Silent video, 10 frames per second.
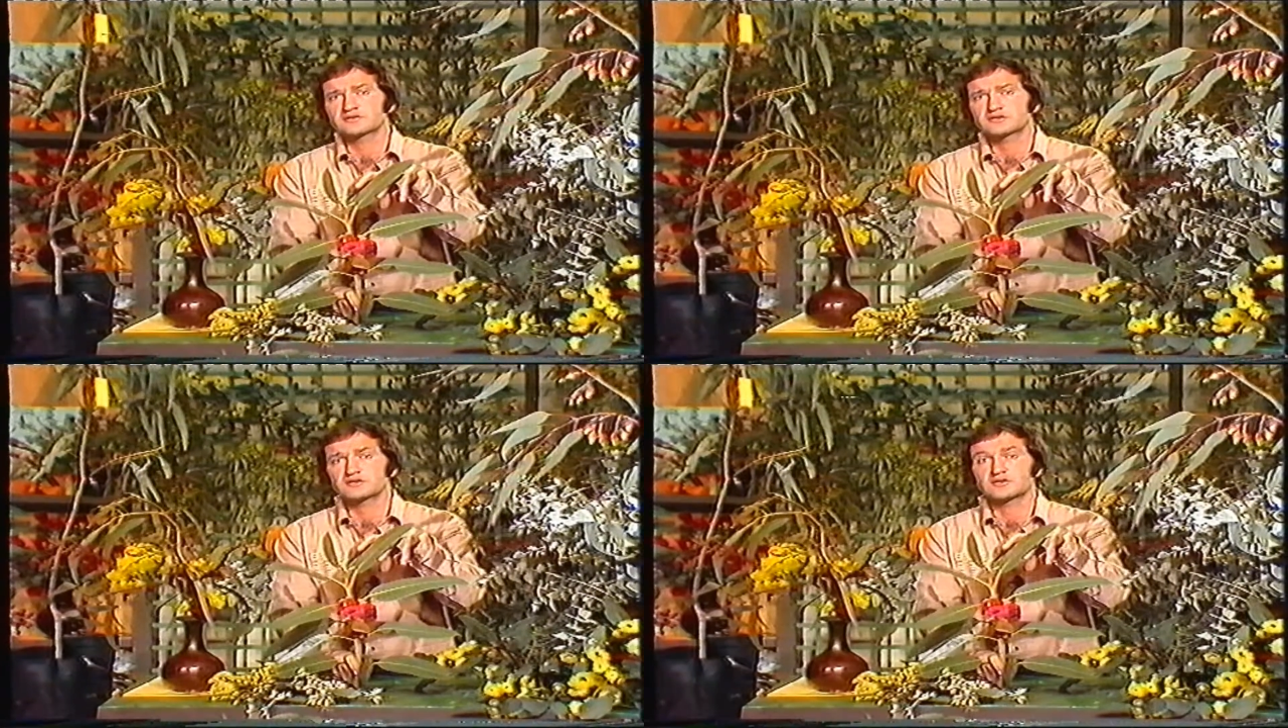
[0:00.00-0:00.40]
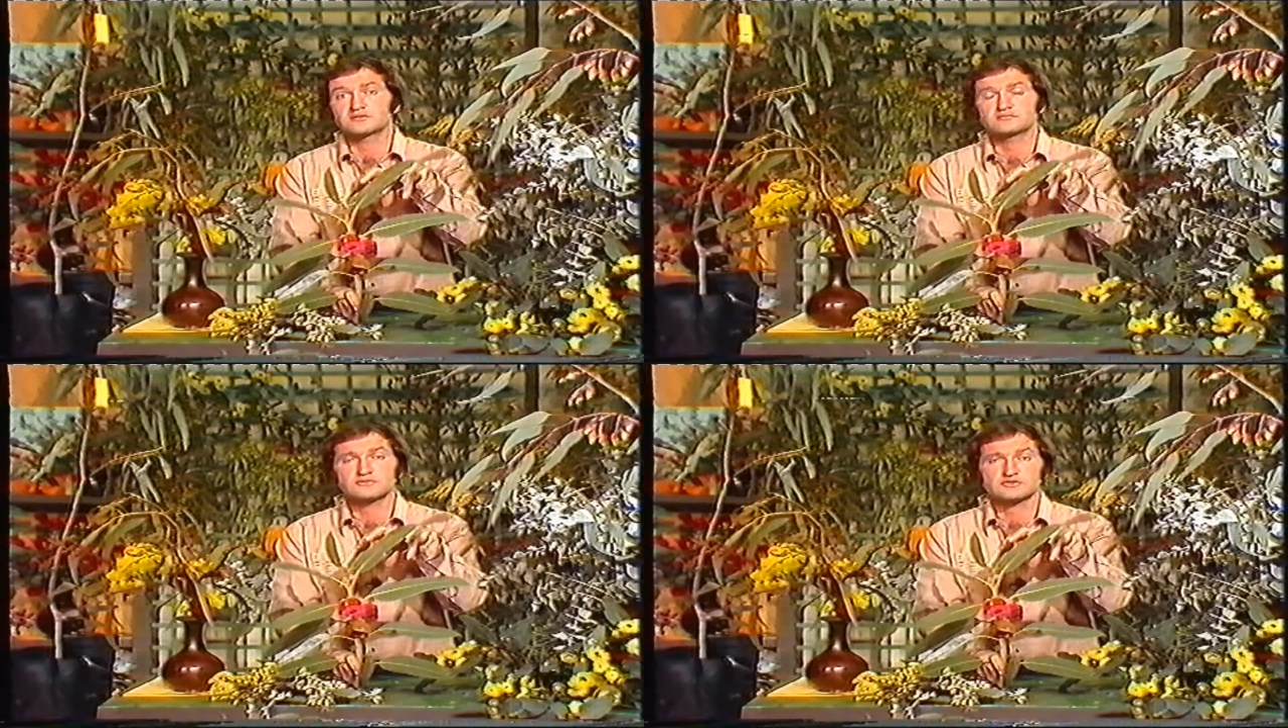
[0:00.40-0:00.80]

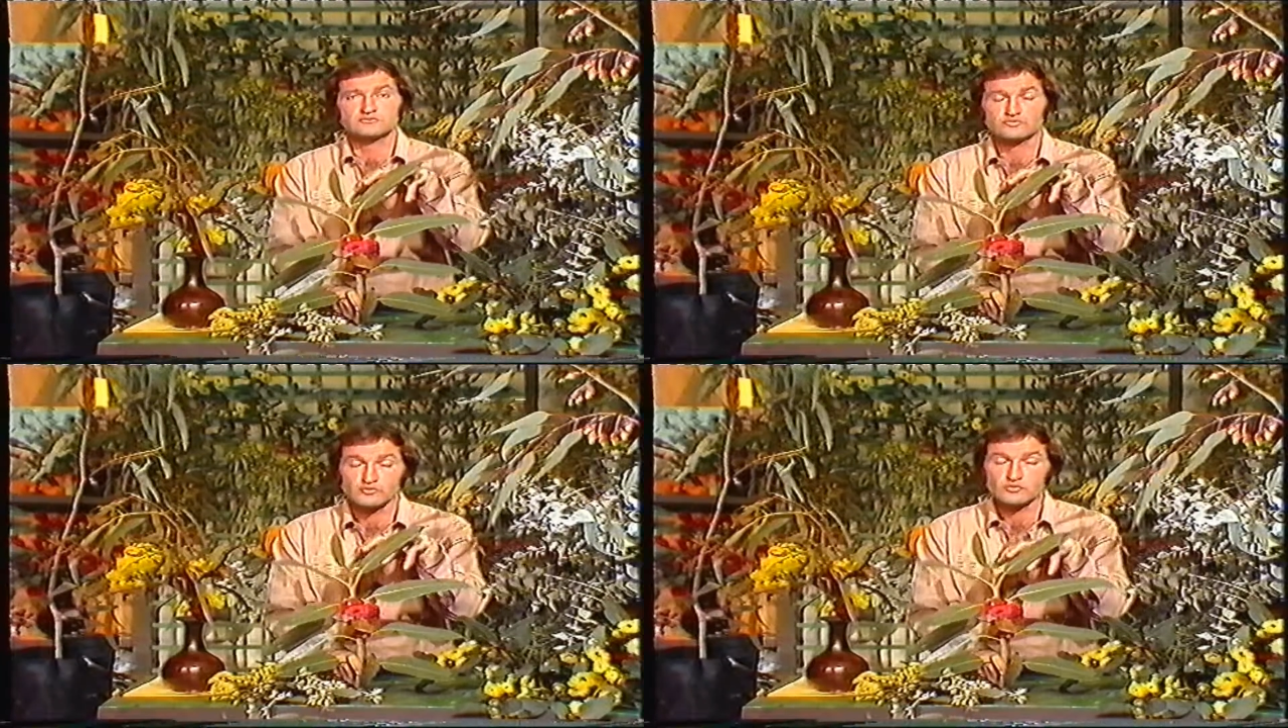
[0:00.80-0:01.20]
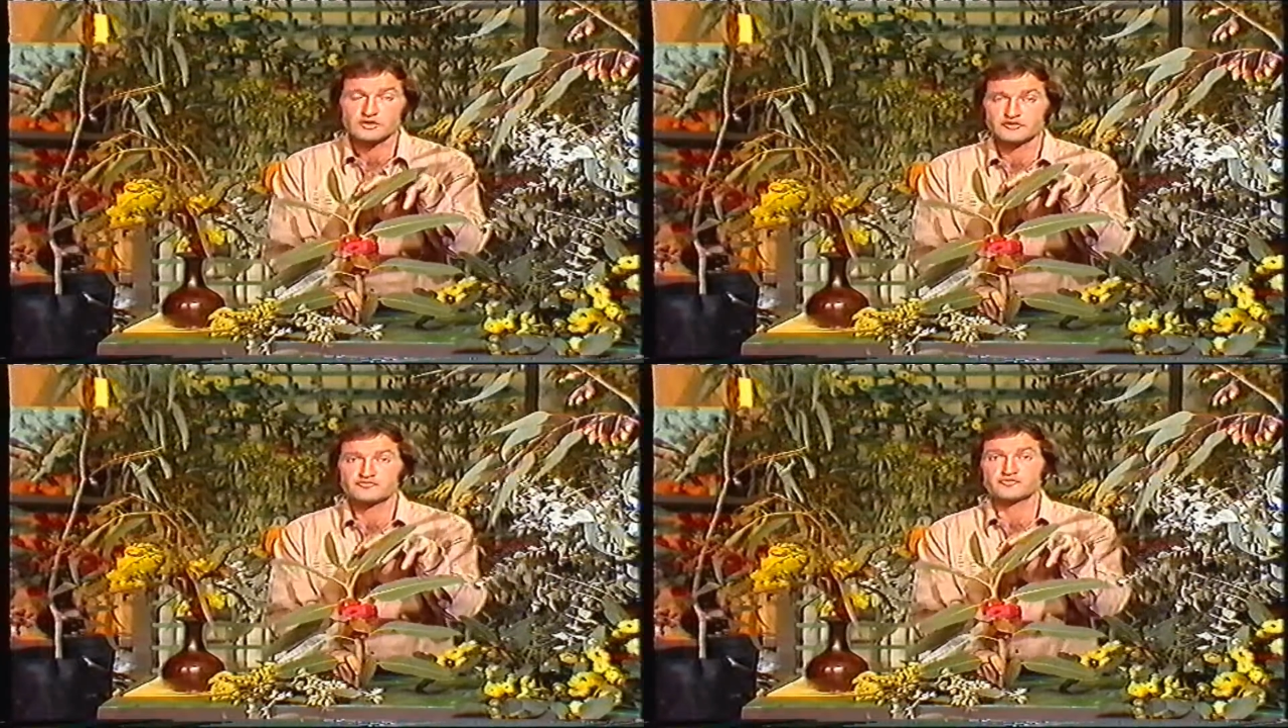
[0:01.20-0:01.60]
All
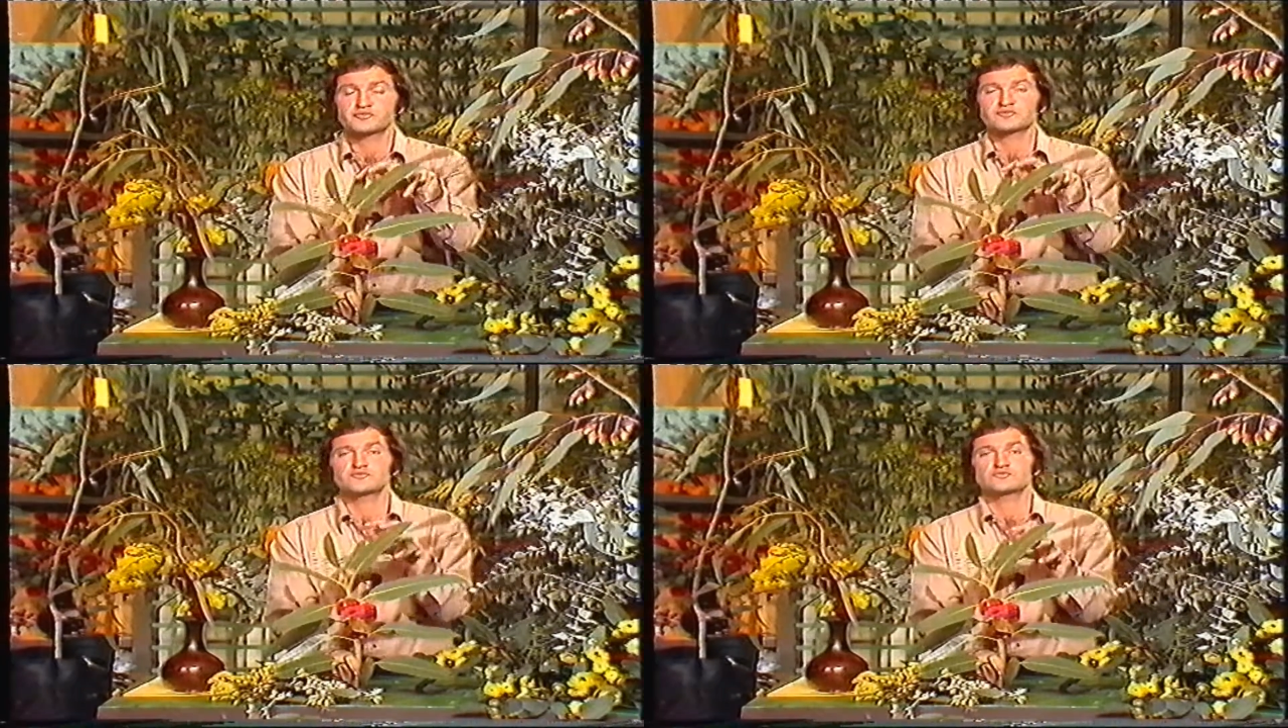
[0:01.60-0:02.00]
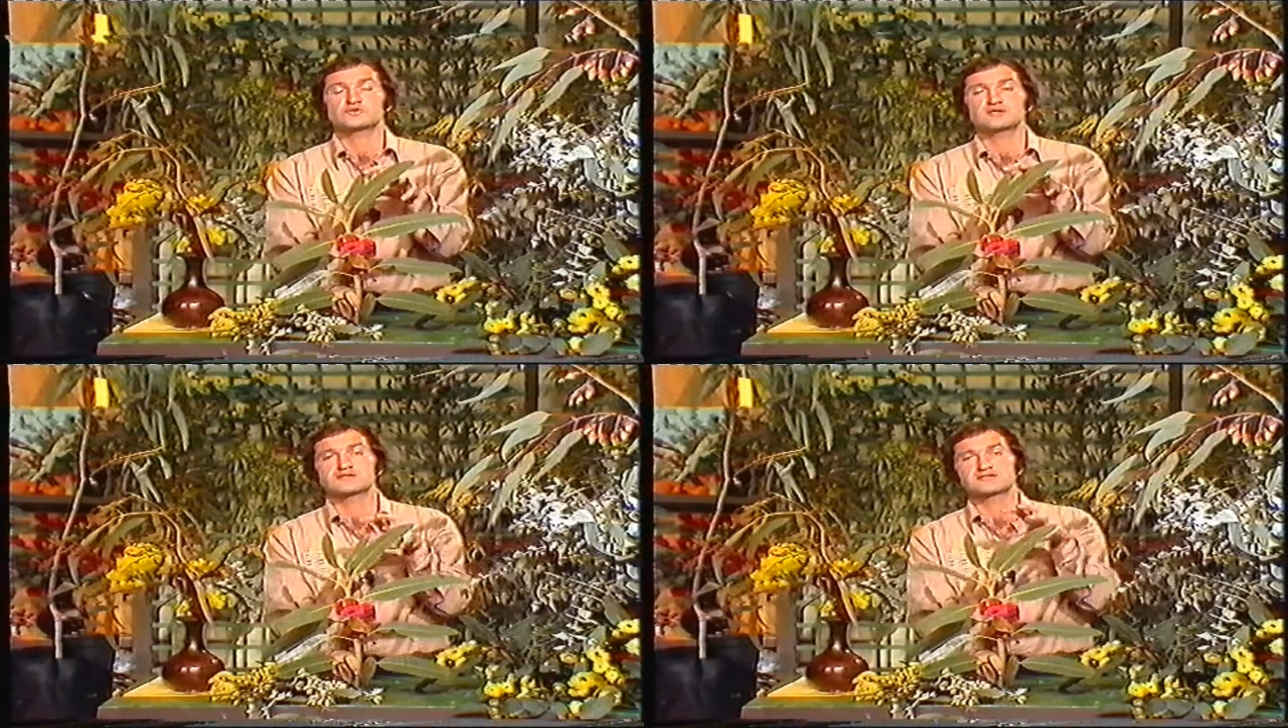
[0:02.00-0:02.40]
country people would
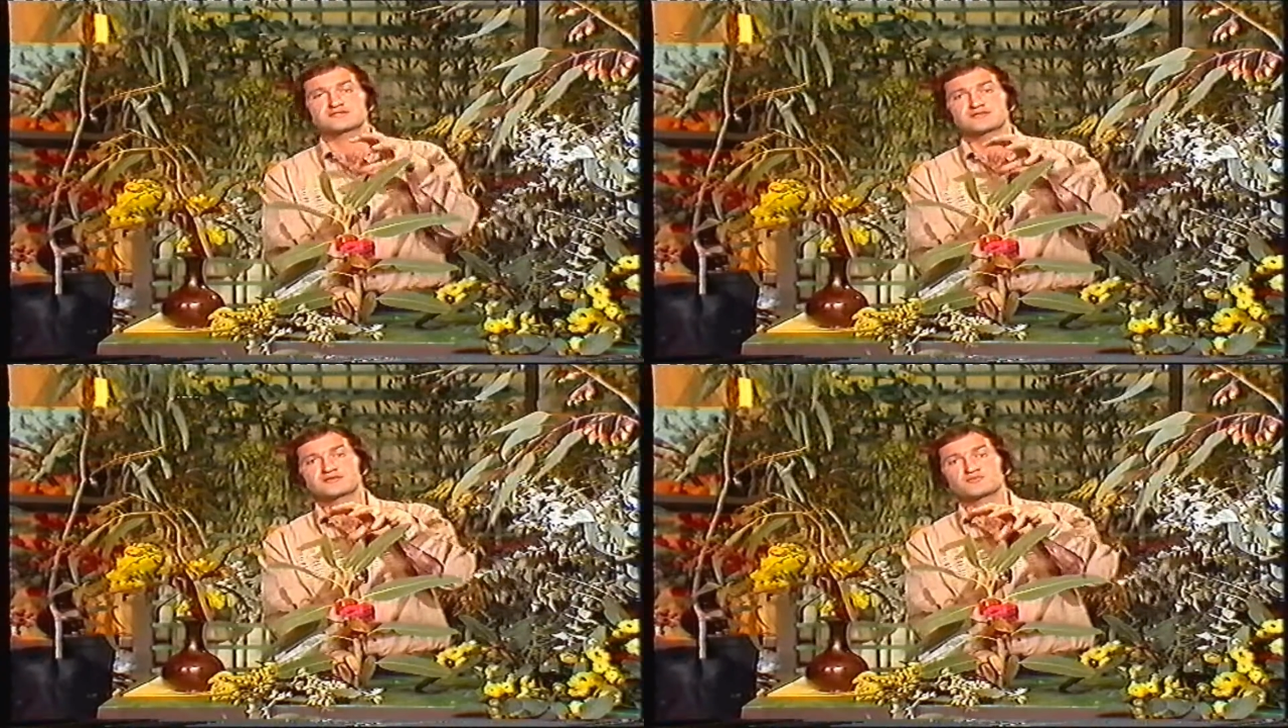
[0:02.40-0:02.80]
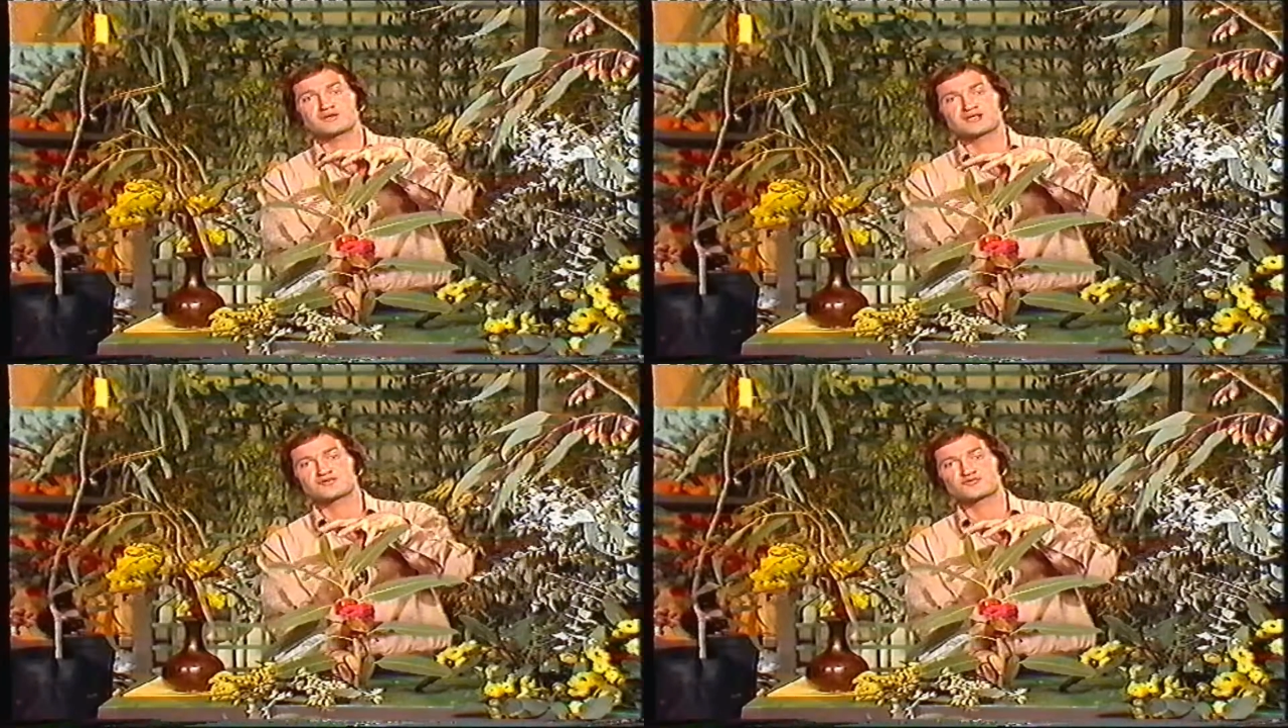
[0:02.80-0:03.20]
understand the
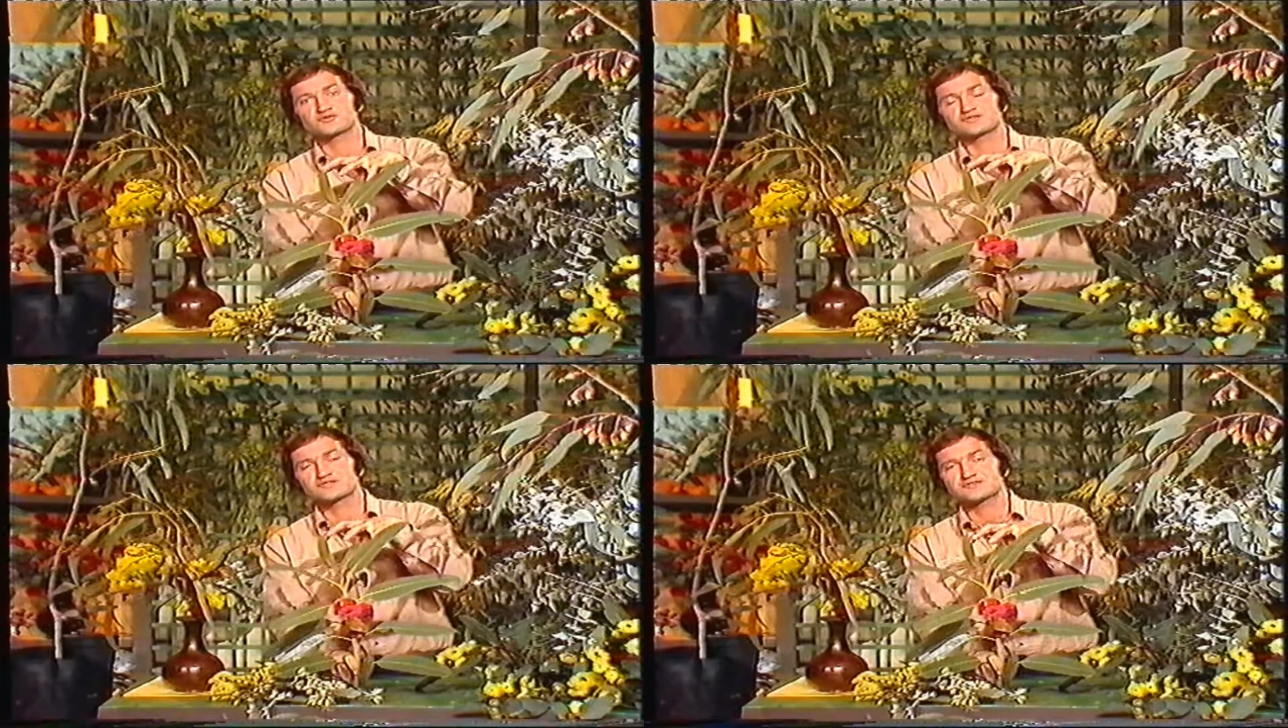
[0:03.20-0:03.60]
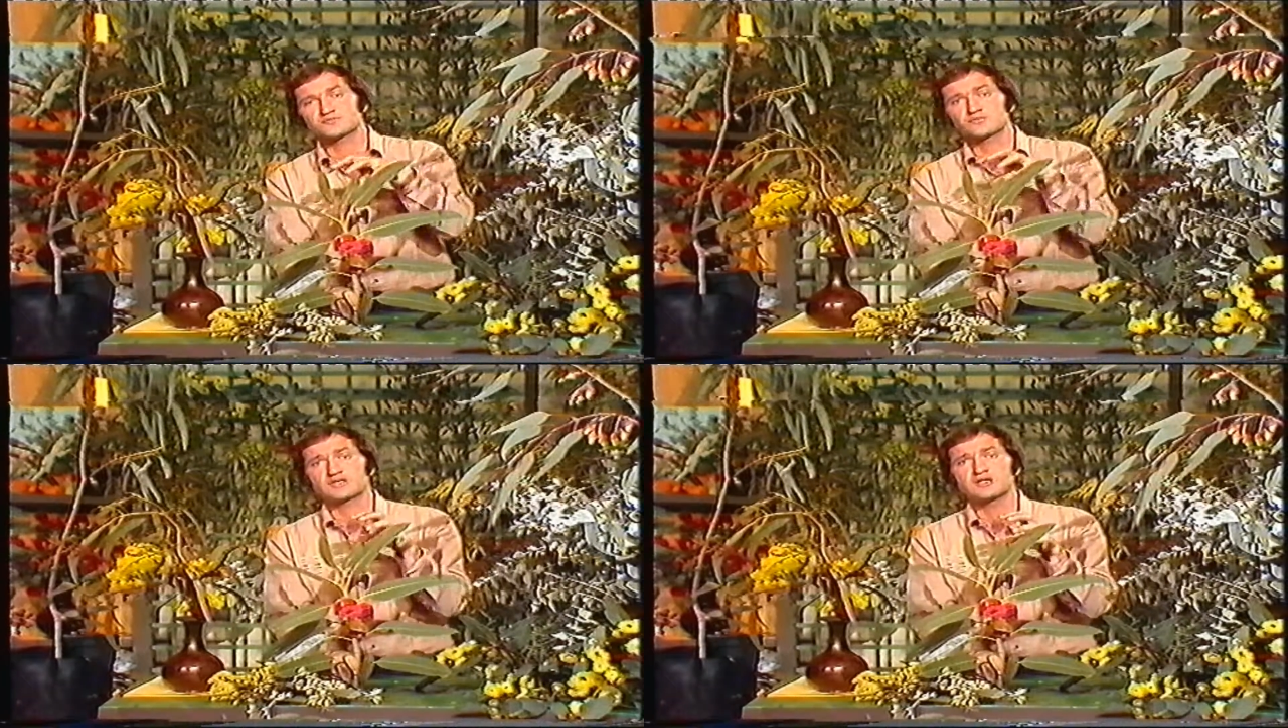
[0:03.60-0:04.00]
mallee root system,
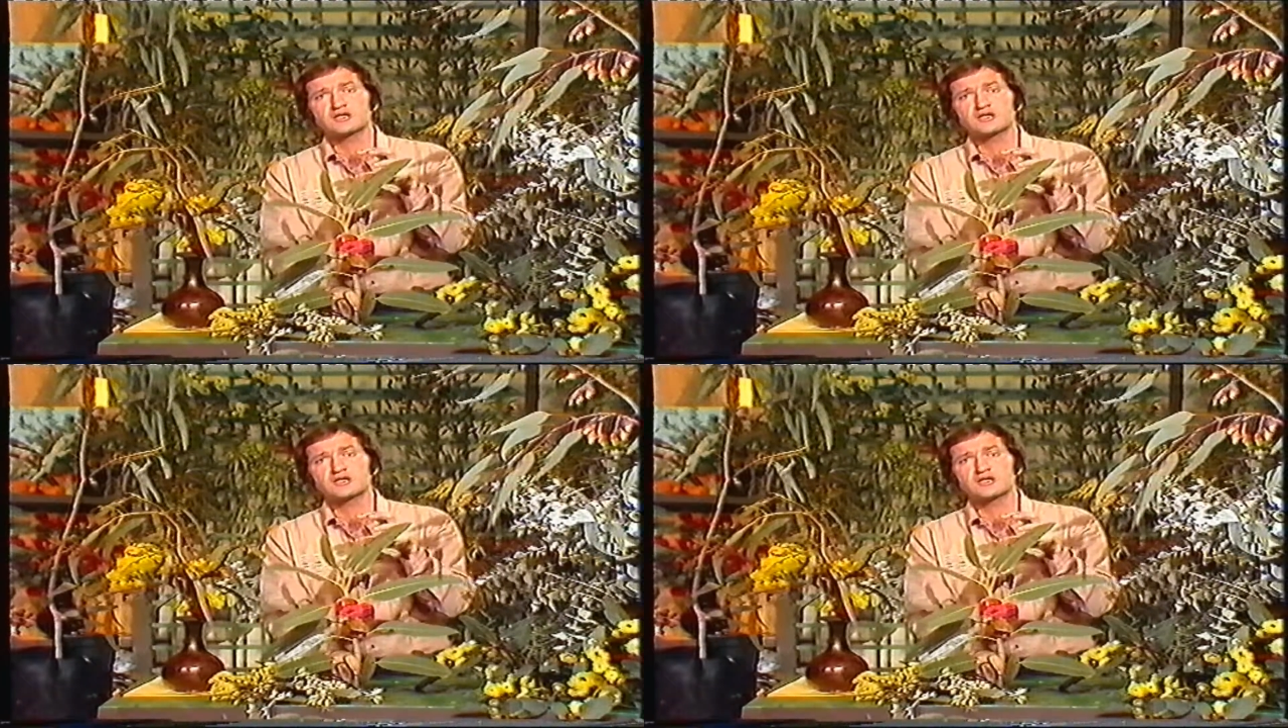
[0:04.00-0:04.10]
but